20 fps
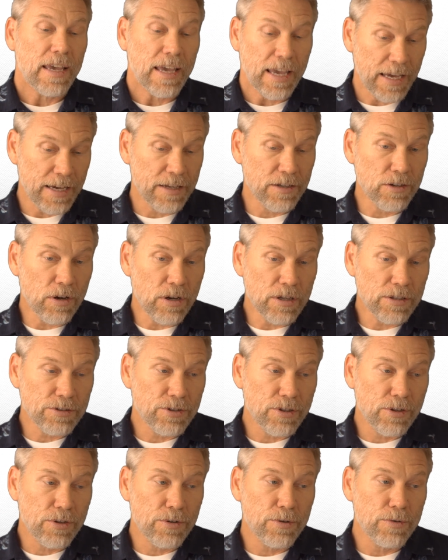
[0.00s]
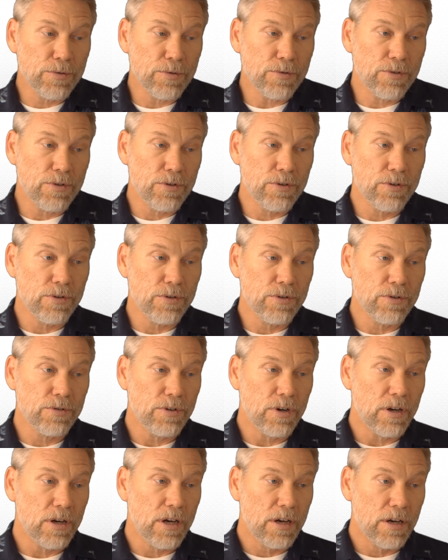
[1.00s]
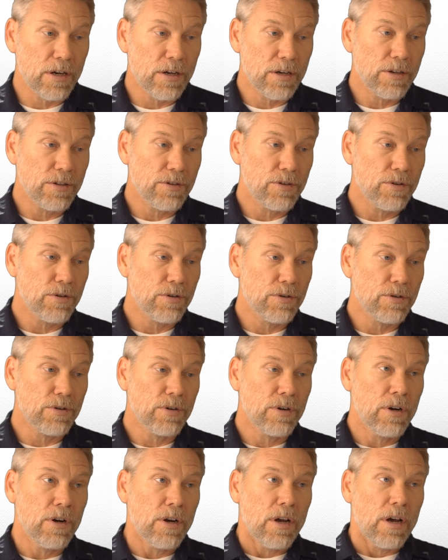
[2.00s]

and also their, uh, their